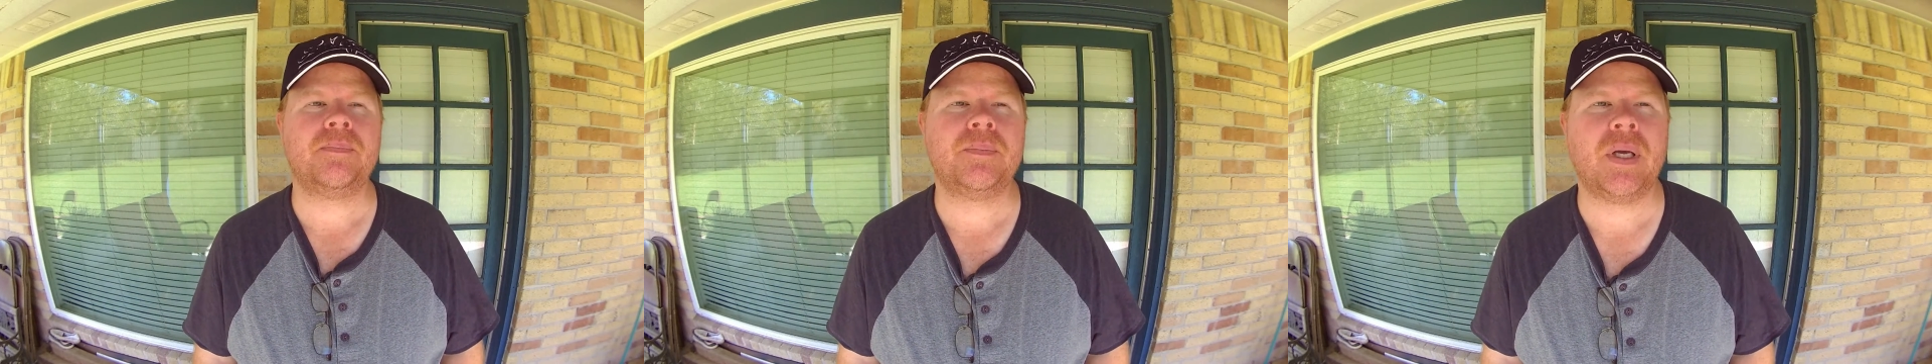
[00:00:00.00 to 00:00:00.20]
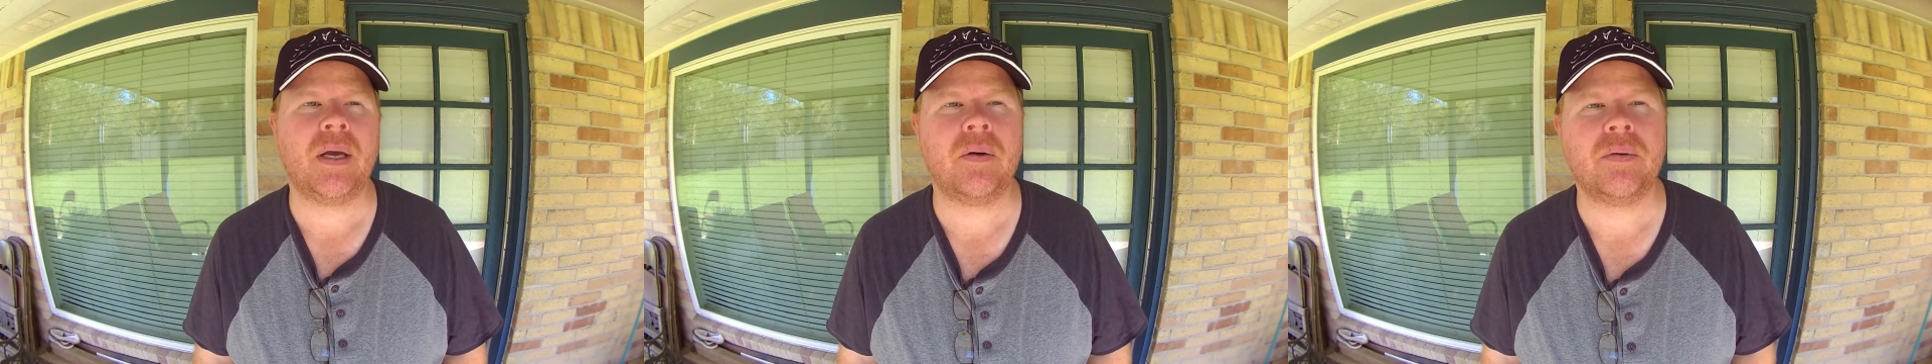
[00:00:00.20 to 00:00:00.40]

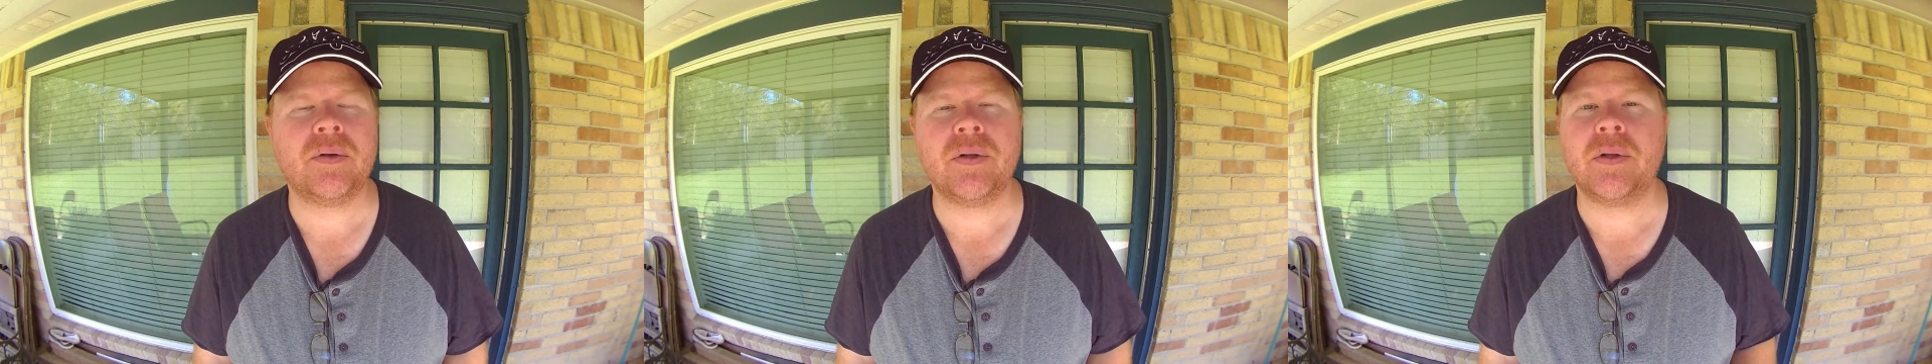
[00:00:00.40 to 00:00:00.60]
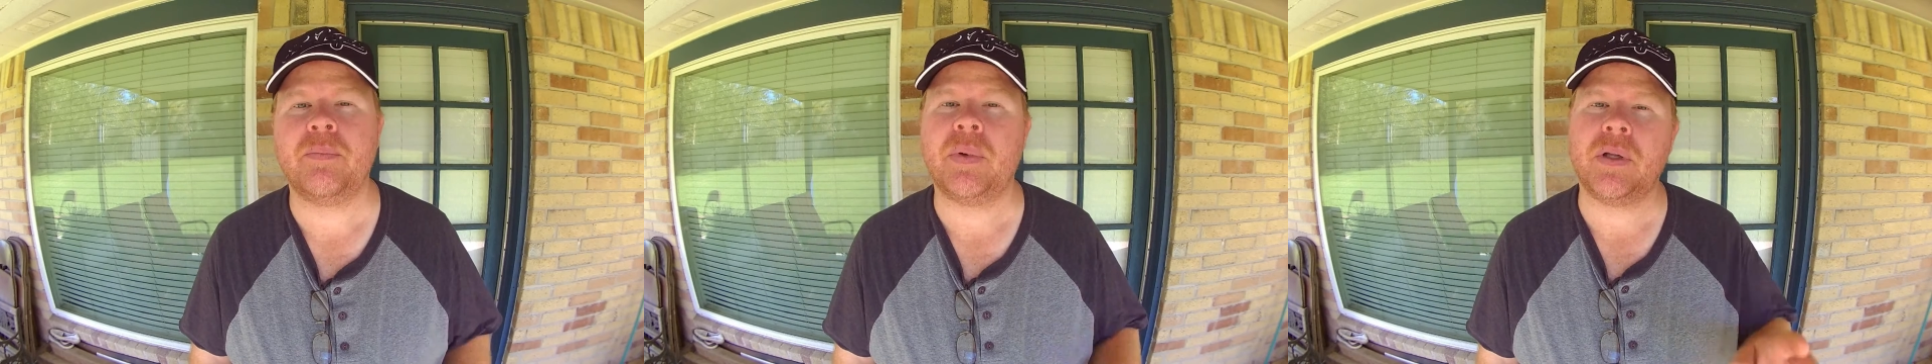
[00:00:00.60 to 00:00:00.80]
out into
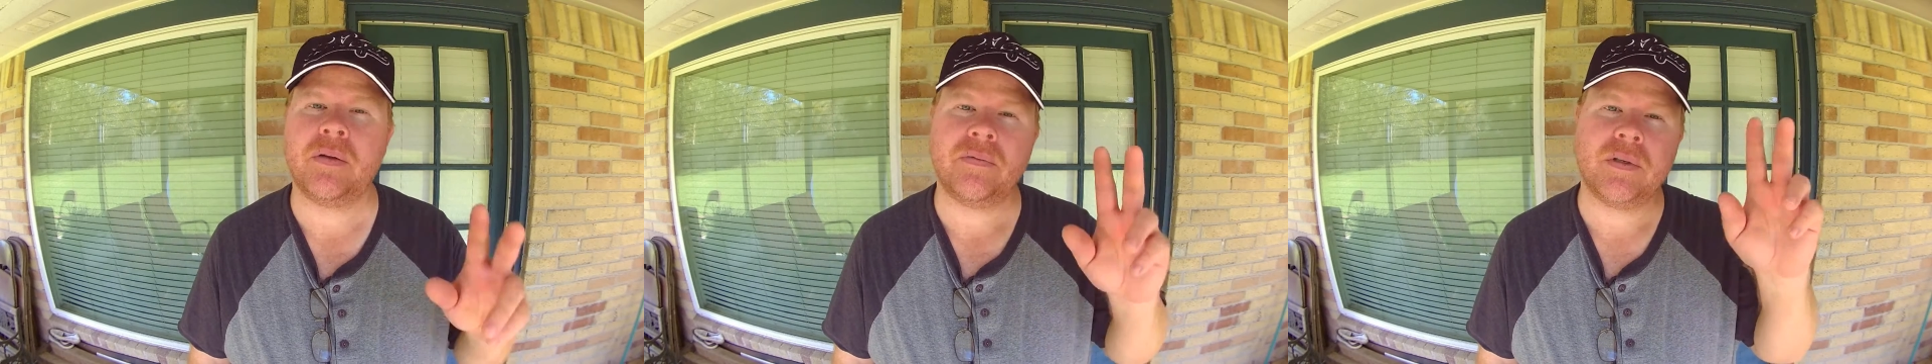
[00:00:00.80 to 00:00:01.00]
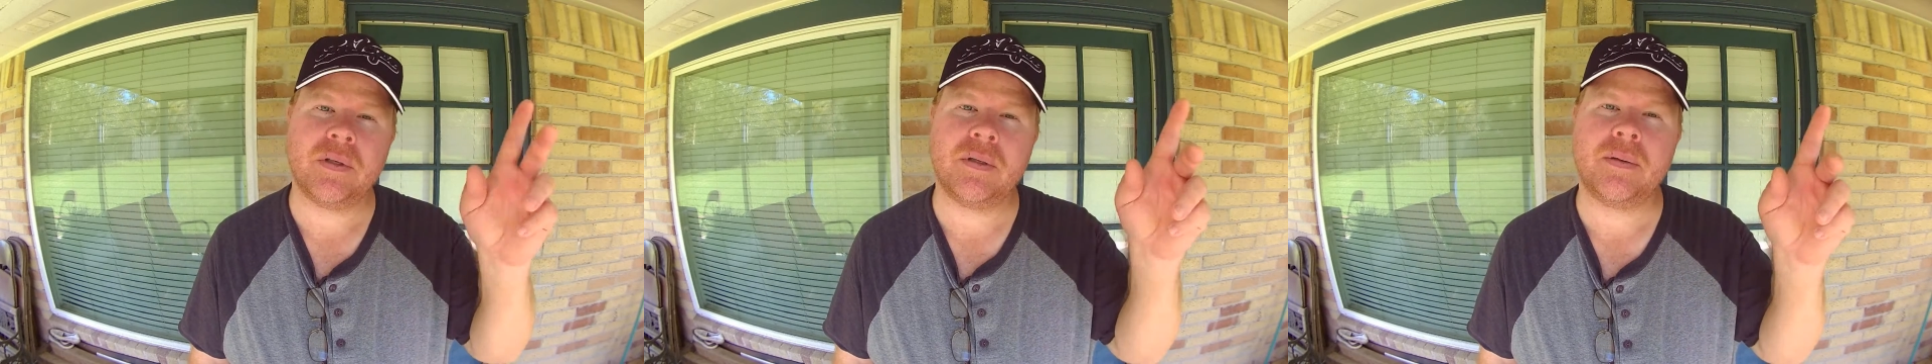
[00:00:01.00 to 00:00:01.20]
the
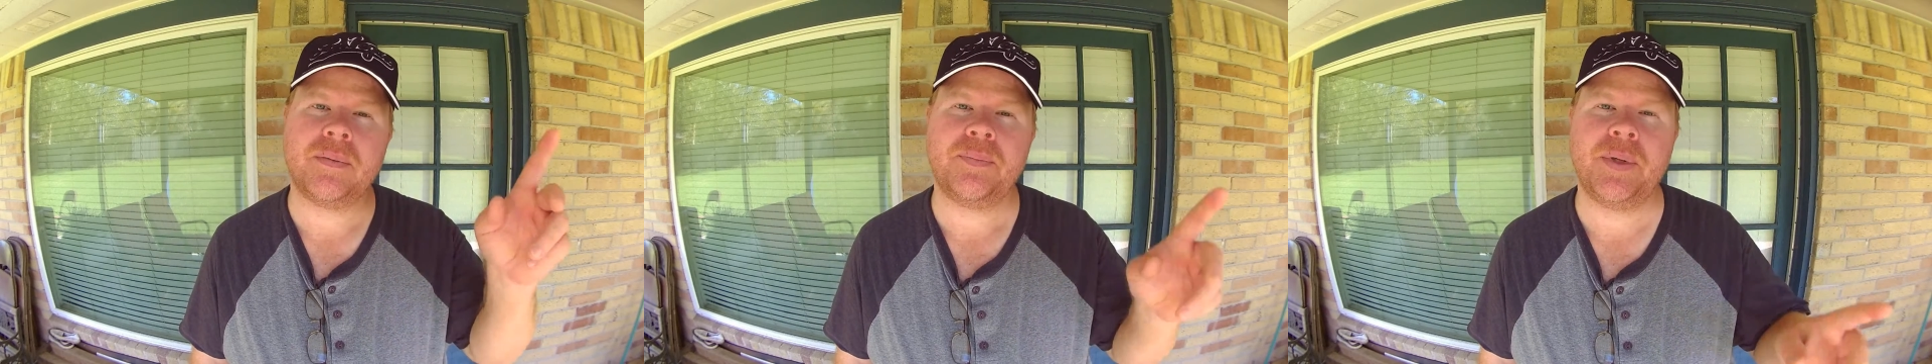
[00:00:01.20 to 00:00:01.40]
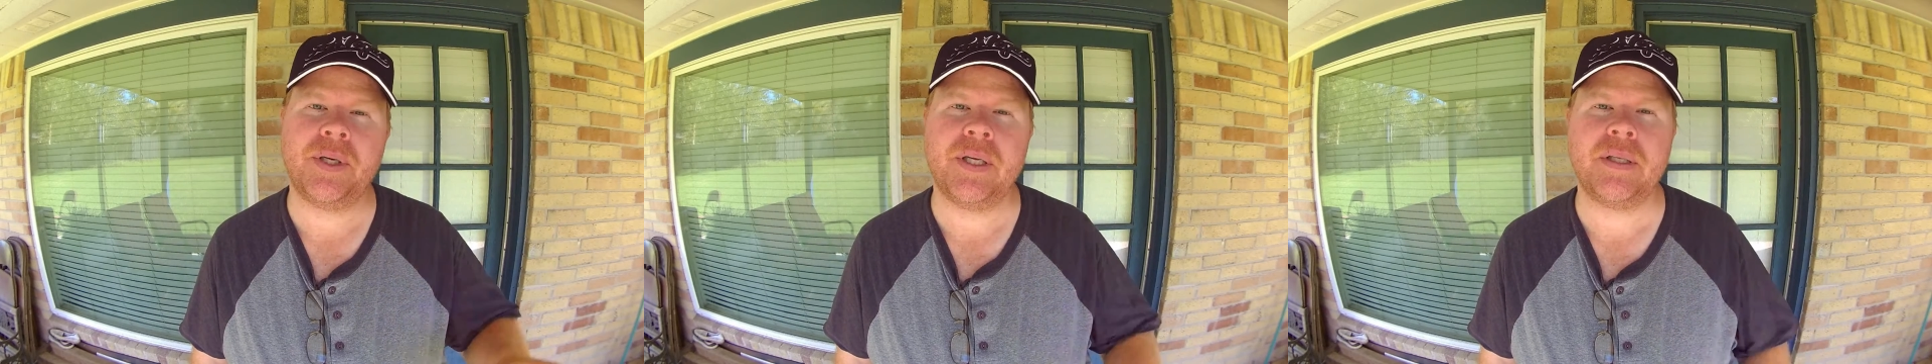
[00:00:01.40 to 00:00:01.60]
Bolivar
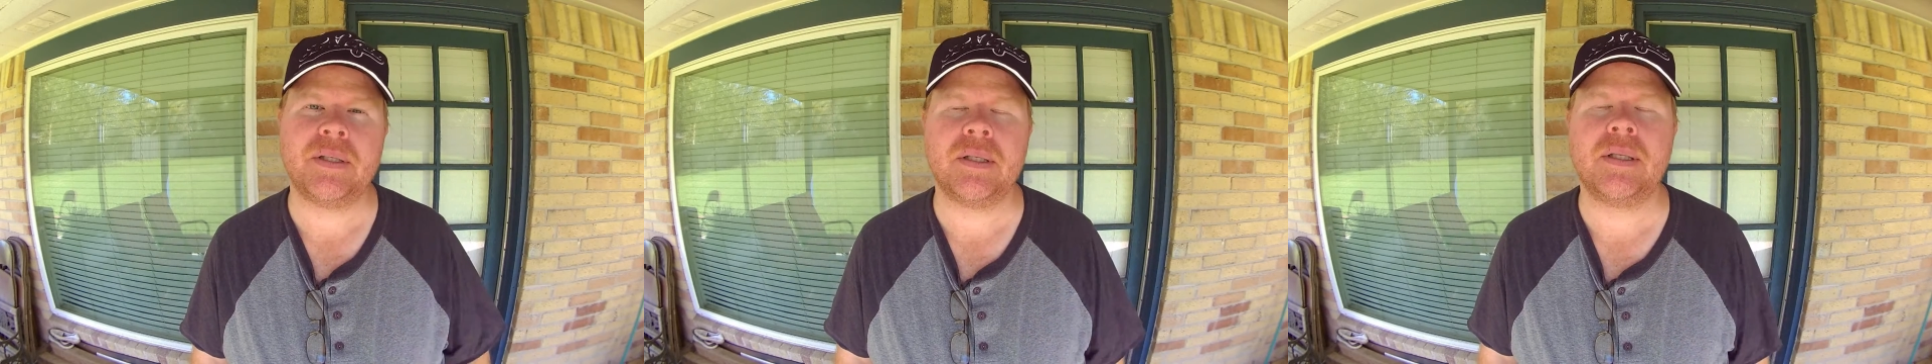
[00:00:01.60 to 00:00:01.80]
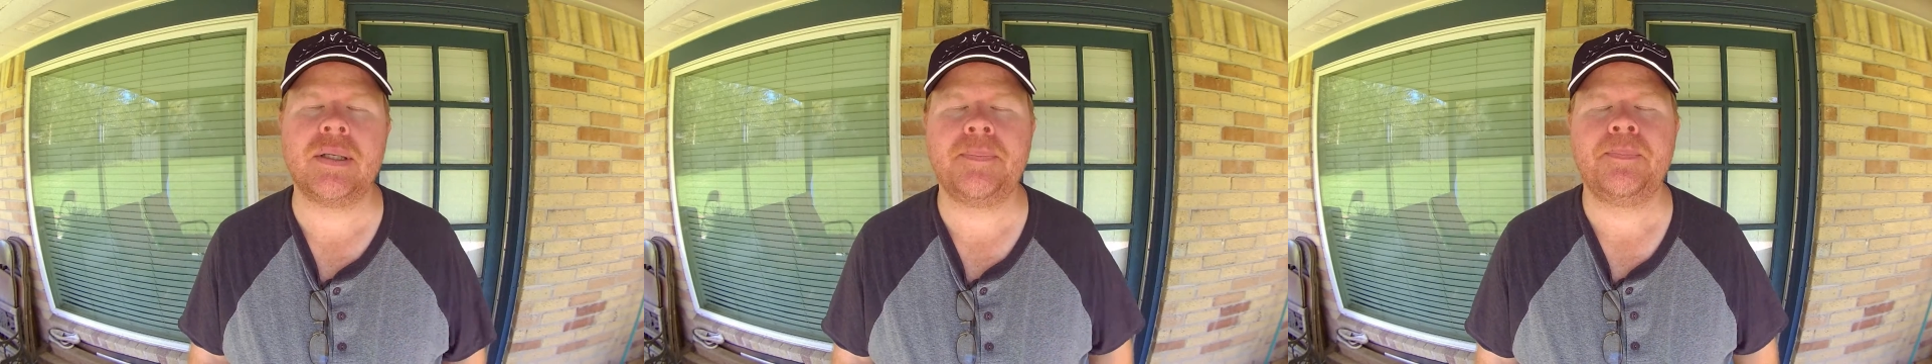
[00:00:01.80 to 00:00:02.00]

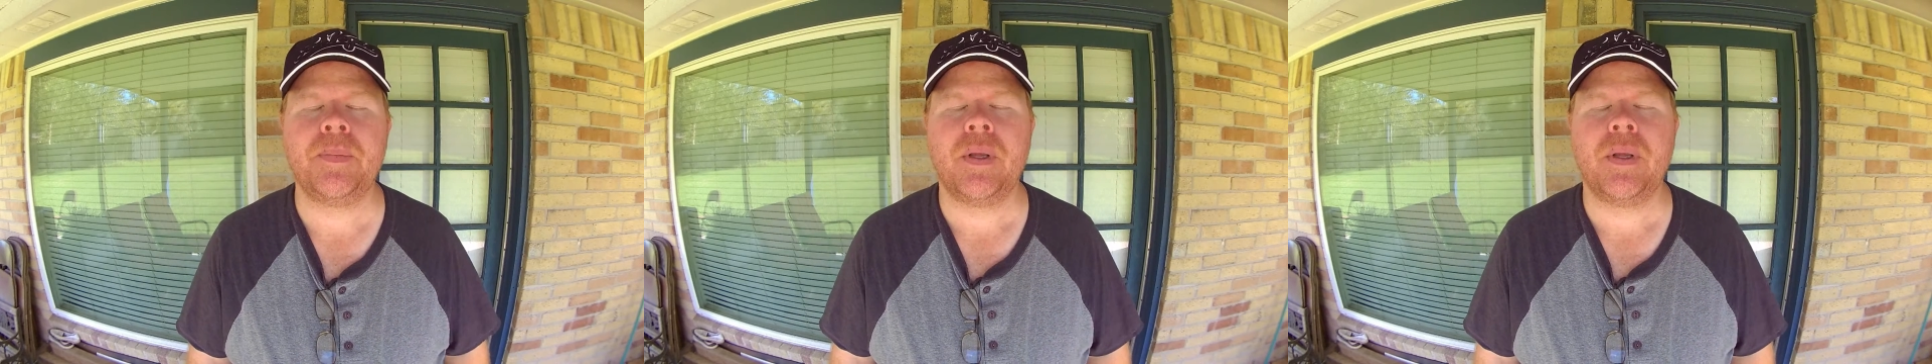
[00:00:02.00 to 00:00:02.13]
Peninsula.